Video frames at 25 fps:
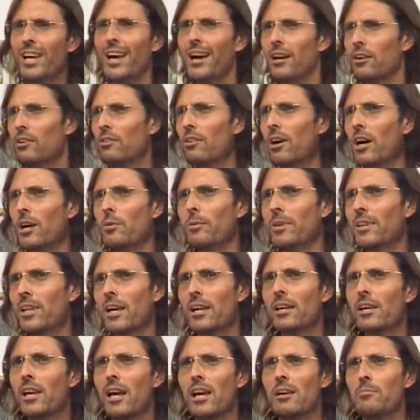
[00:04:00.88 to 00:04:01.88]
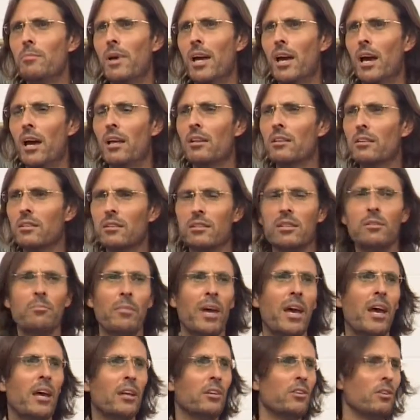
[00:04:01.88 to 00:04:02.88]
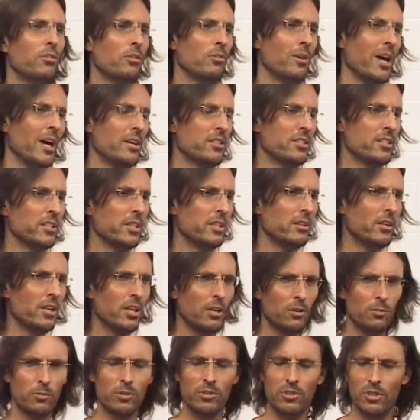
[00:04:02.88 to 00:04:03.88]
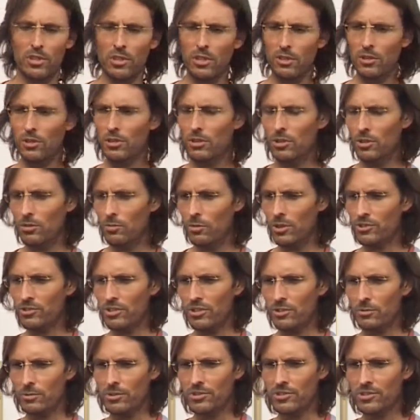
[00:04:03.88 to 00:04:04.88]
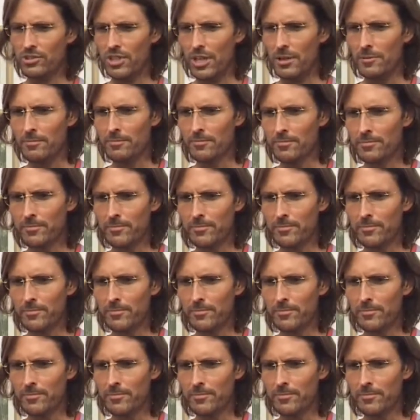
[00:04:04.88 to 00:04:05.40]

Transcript: outcry when that came out. The man who actually, who was it? It was um,